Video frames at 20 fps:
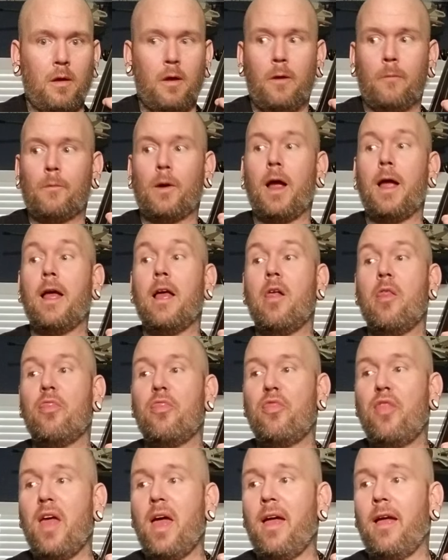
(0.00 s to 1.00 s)
right,
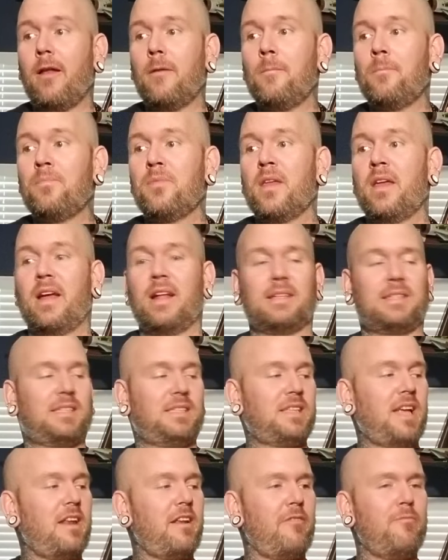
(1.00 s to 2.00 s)
and then
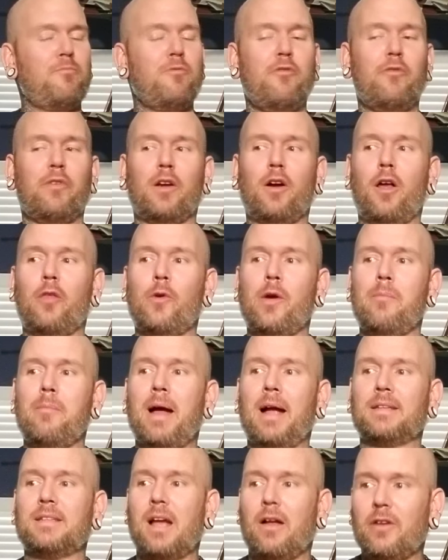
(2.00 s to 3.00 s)
instead of moving all the way
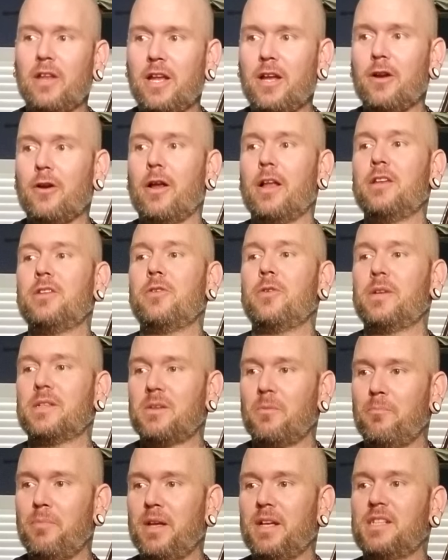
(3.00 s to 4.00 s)
back down here and doing
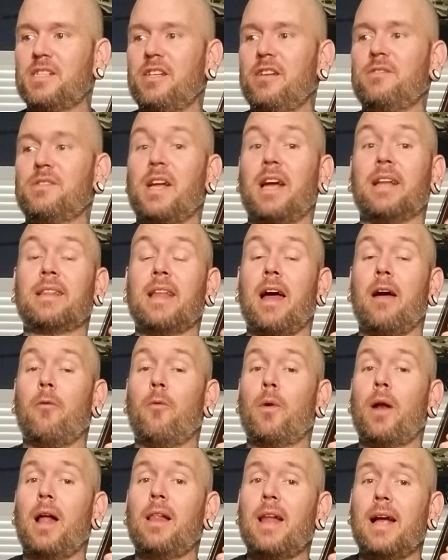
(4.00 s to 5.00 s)
some big shifts like that,
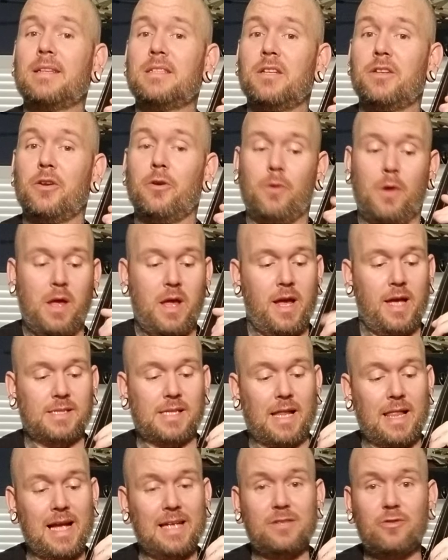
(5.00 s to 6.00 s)
what I like to do is
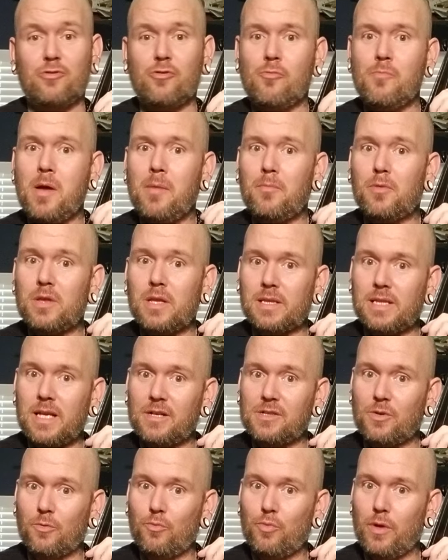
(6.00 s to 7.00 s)
I like to remember that
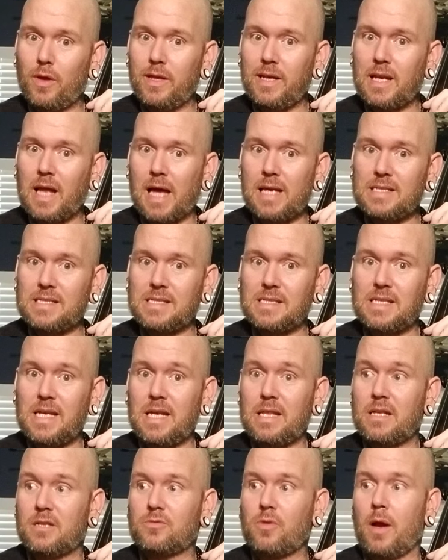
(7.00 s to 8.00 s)
there's a really nice C
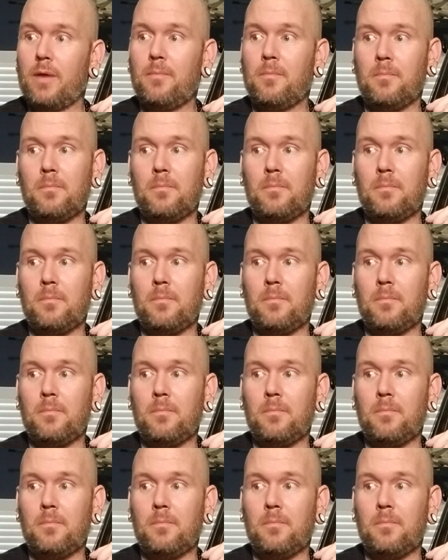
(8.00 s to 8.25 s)
that's right.